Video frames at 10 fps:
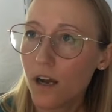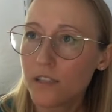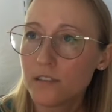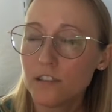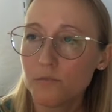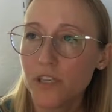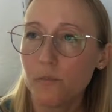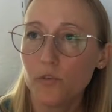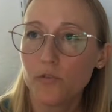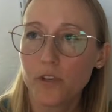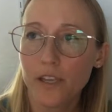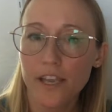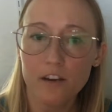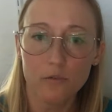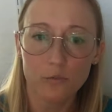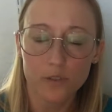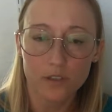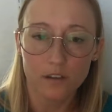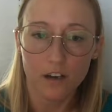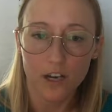I sometimes forget what
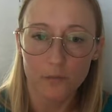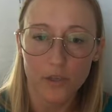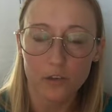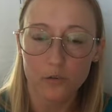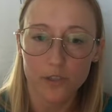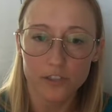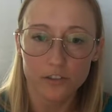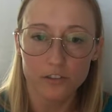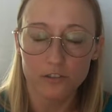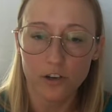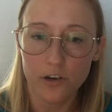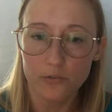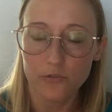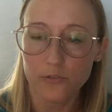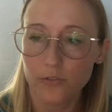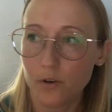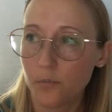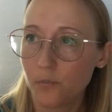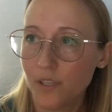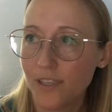the common questions are
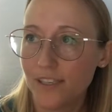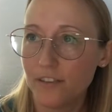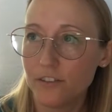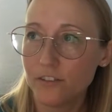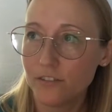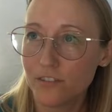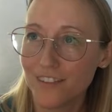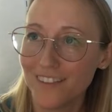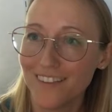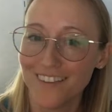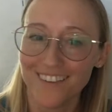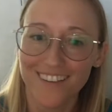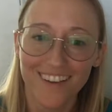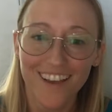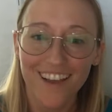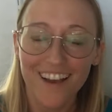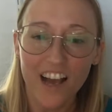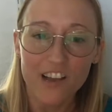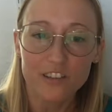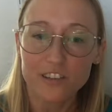from beginners.
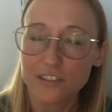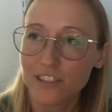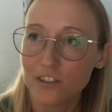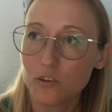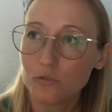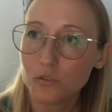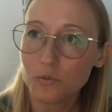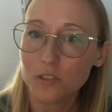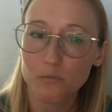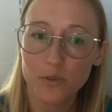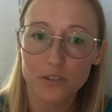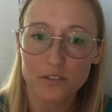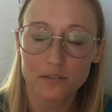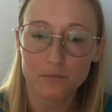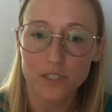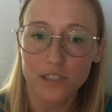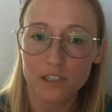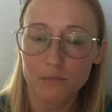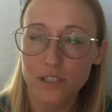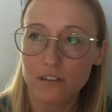Because I don't do in-person
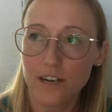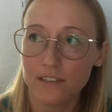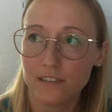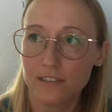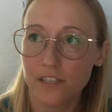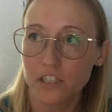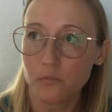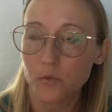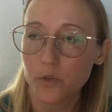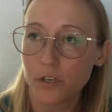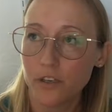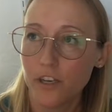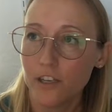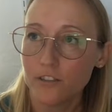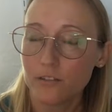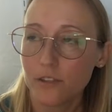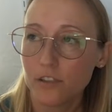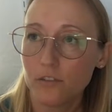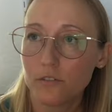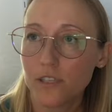beekeeping classes anymore, so I
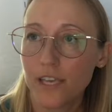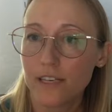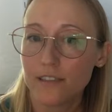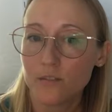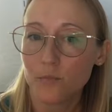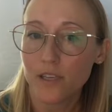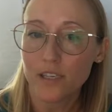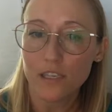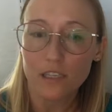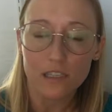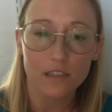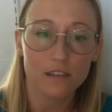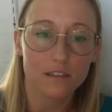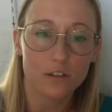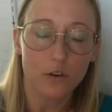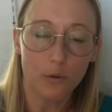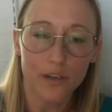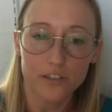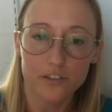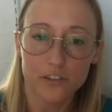don't get as many
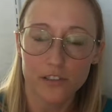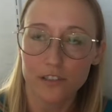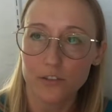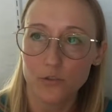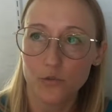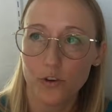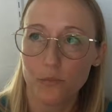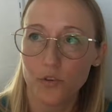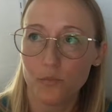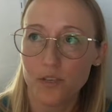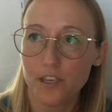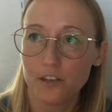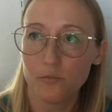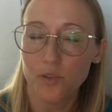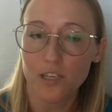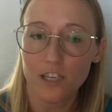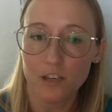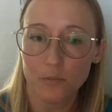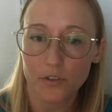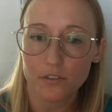questions from the beginner
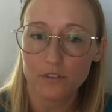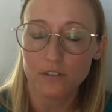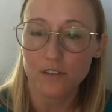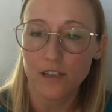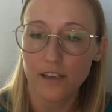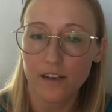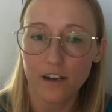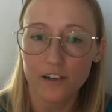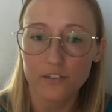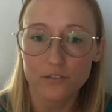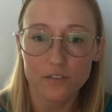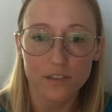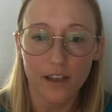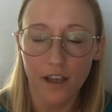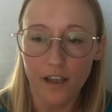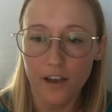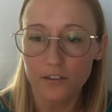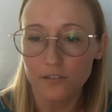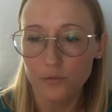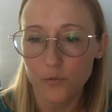beekeepers that I used to
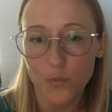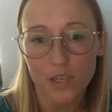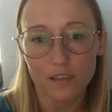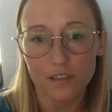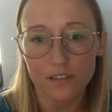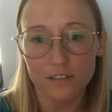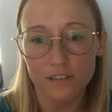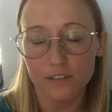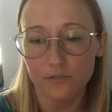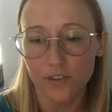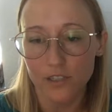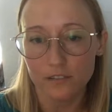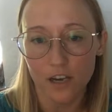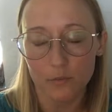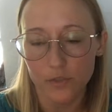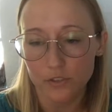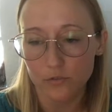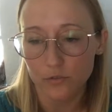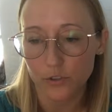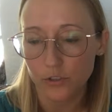have. Made it easy to find topics
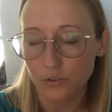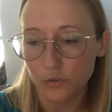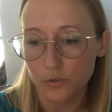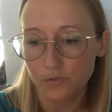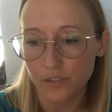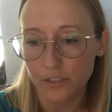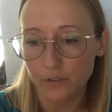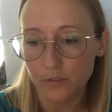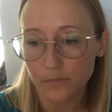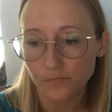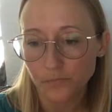for YouTube videos.